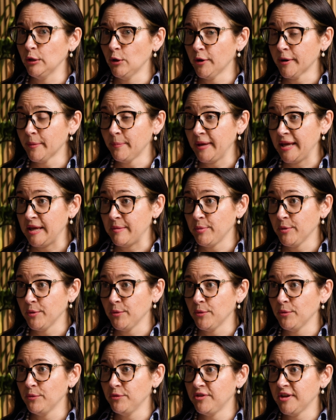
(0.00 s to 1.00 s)
lot of
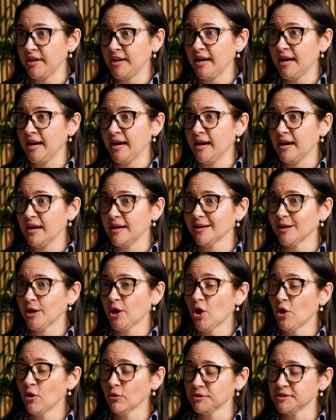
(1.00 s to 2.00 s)
people that are
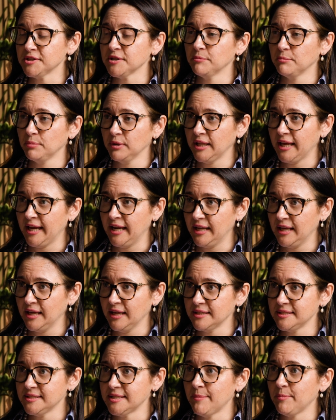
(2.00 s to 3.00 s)

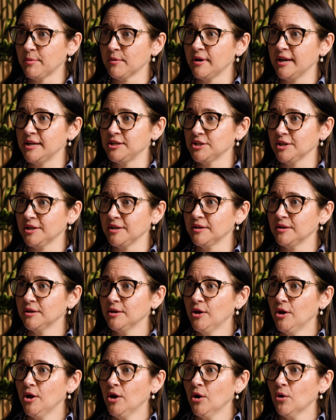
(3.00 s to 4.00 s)
contemplating a separation
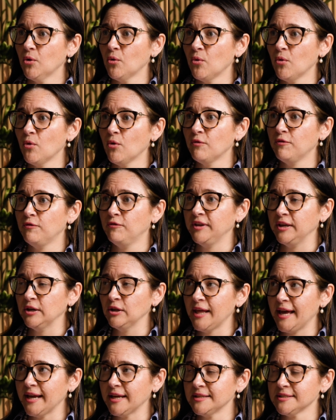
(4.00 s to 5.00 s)
or
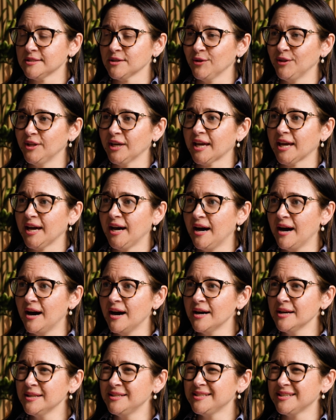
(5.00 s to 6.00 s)
feel like it's on the
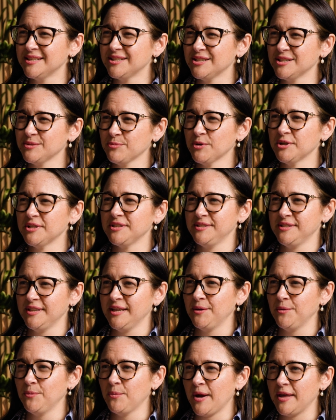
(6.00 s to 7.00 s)
cards and just want to
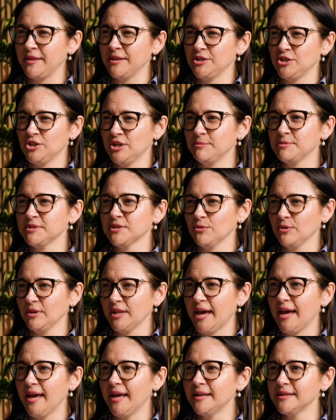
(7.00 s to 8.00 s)
see where the chips will
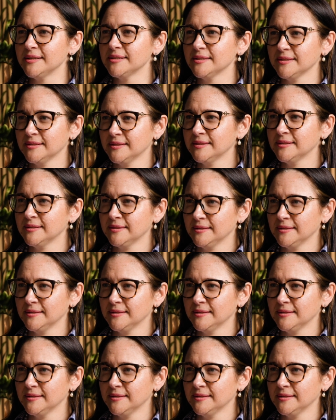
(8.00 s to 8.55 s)
land.